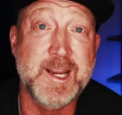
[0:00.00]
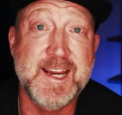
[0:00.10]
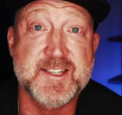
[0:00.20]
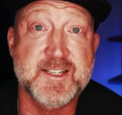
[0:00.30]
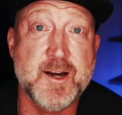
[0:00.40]
we
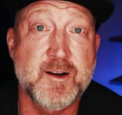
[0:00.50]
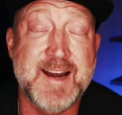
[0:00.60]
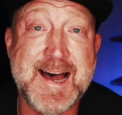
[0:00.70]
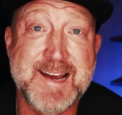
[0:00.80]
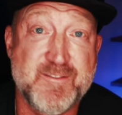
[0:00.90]
get
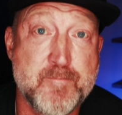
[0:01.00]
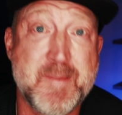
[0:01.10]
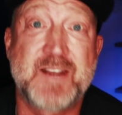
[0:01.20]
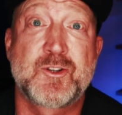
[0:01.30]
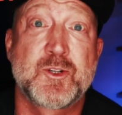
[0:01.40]
started, I have a
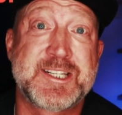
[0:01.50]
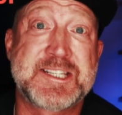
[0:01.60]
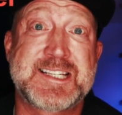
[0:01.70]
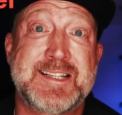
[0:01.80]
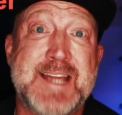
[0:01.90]
medical
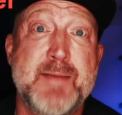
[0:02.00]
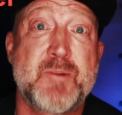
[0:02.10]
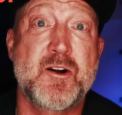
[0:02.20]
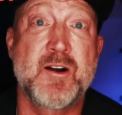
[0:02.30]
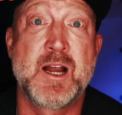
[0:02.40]

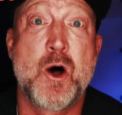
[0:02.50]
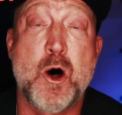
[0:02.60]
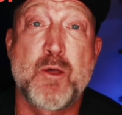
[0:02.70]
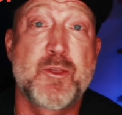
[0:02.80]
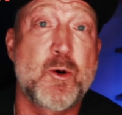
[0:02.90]
disclaimer.
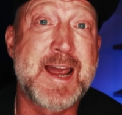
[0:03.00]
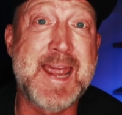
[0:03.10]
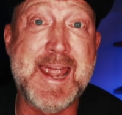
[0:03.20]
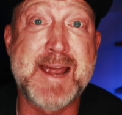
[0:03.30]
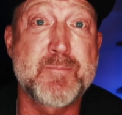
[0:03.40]
Although I
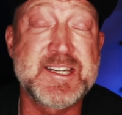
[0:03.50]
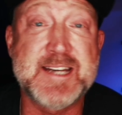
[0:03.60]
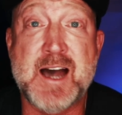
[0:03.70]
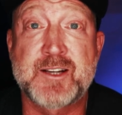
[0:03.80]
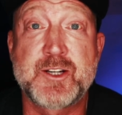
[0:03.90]
am a
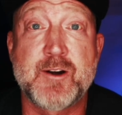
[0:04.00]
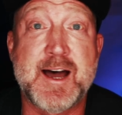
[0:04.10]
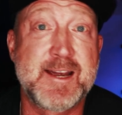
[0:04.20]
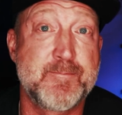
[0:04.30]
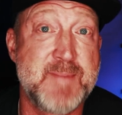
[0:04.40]
doctor,
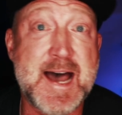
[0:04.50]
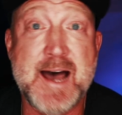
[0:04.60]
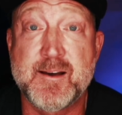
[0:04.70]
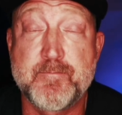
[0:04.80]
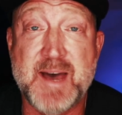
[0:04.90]
I am
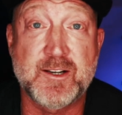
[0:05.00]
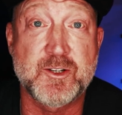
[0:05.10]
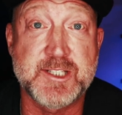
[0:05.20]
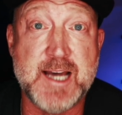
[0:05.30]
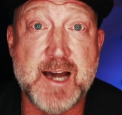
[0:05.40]
not a
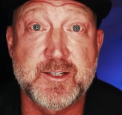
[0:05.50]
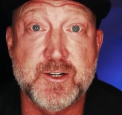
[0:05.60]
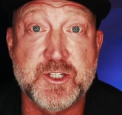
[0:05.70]
medical doctor,